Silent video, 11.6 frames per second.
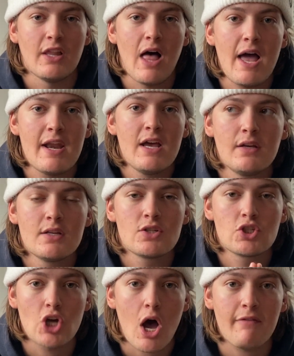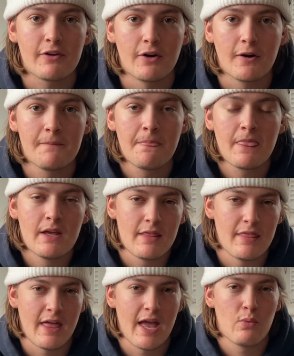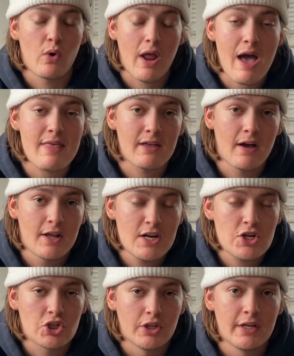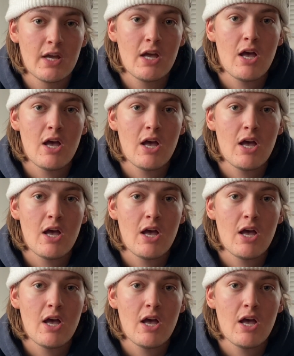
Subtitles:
a lot softer than what I thought initially.